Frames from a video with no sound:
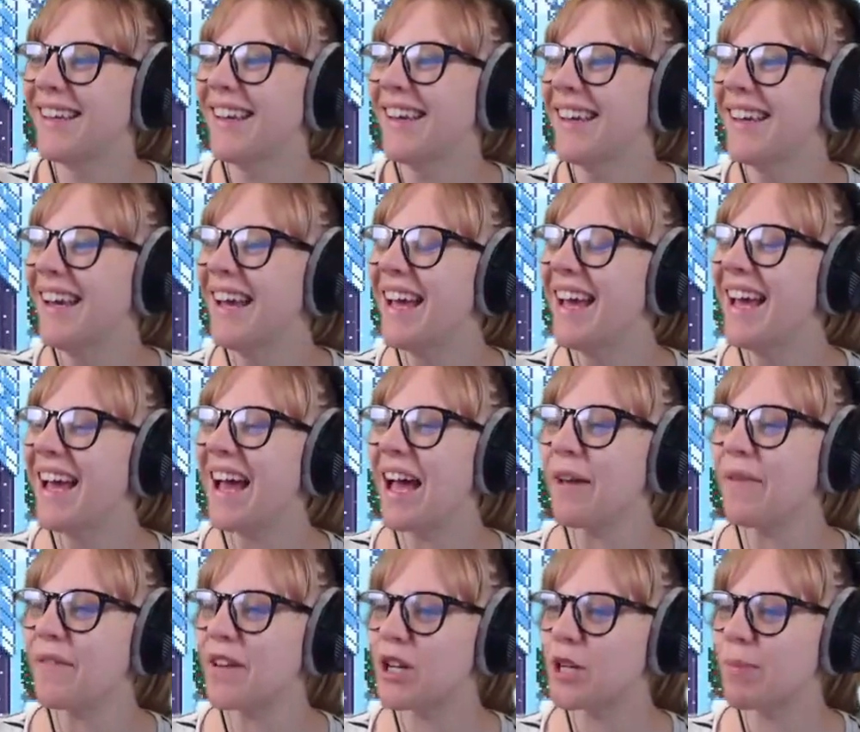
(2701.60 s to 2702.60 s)

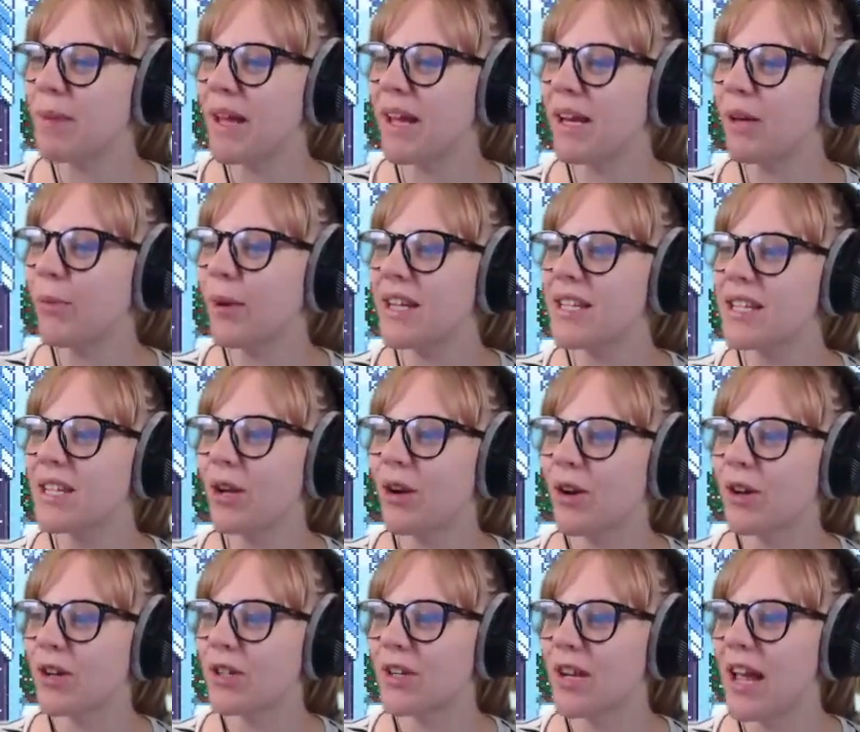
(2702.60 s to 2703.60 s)
I finished planning weeks
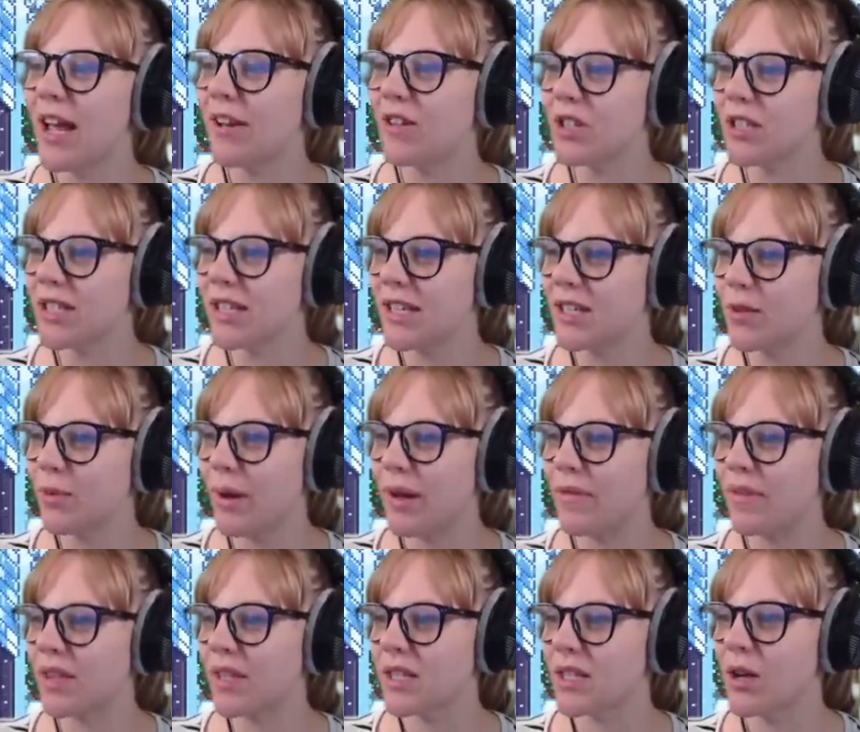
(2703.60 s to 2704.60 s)
ago. Now just need to
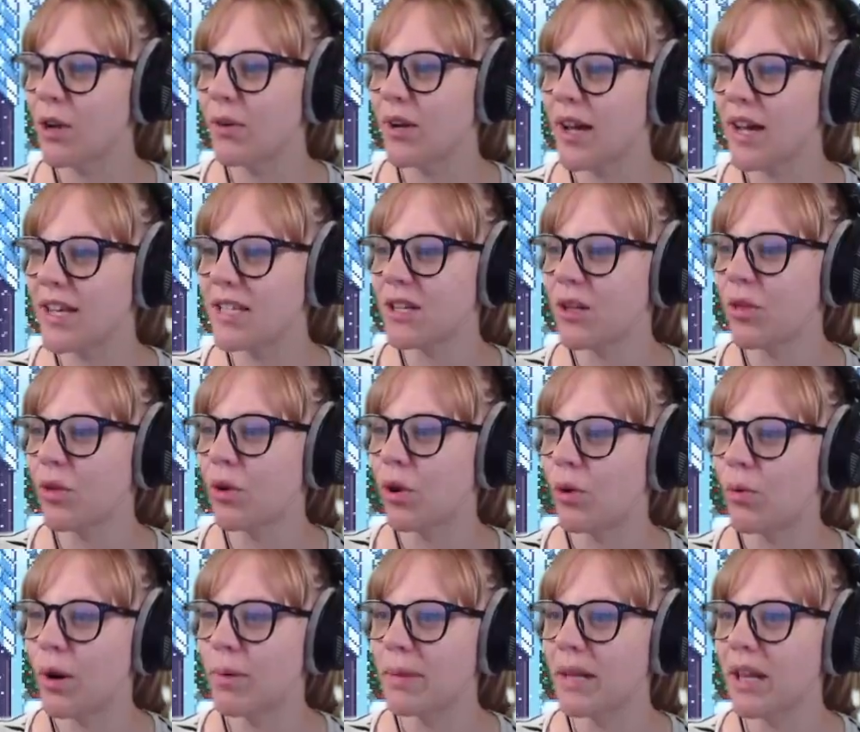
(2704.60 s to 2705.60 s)
wait for the snow and ice to thaw.
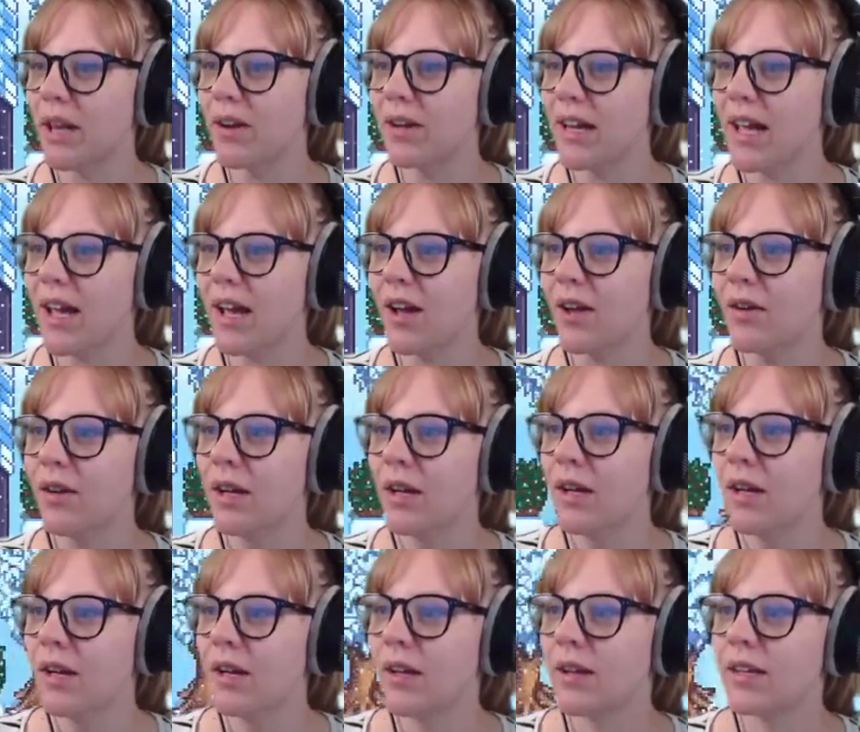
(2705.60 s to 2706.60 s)
Won't be long now.
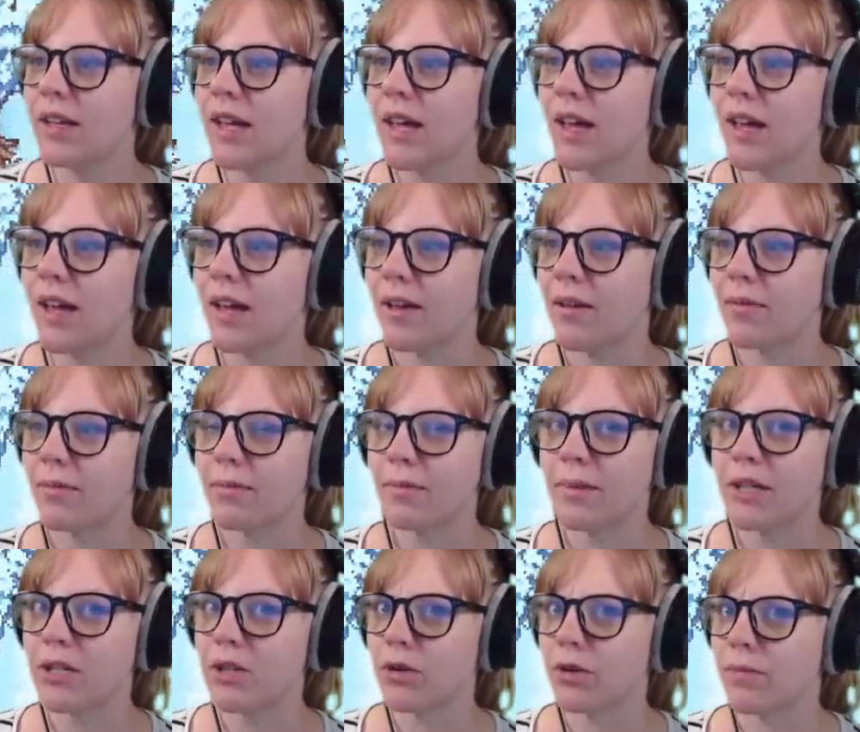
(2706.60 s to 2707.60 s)
Yeah,
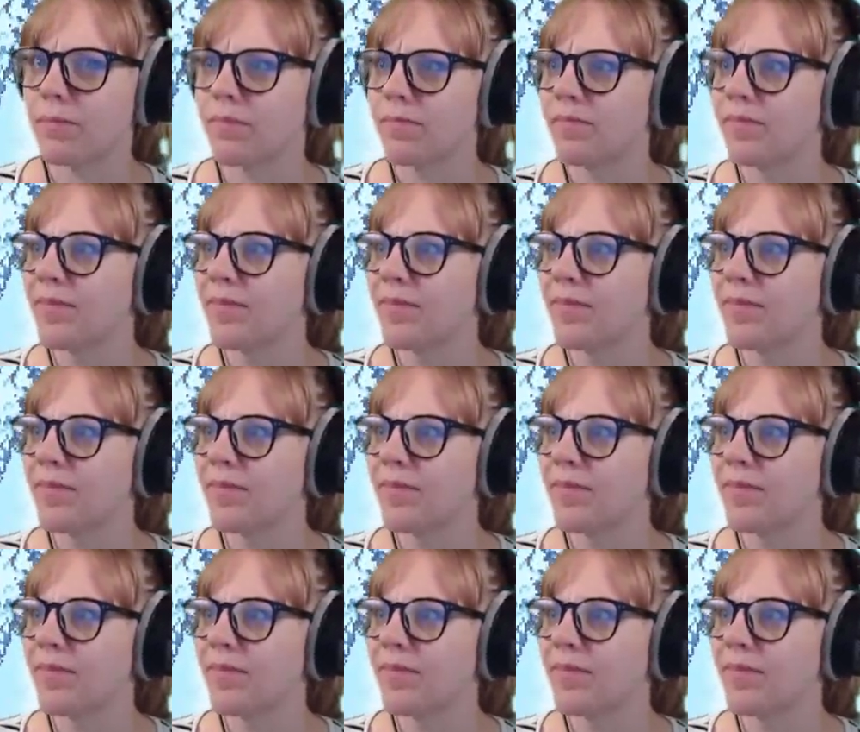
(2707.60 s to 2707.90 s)
me too.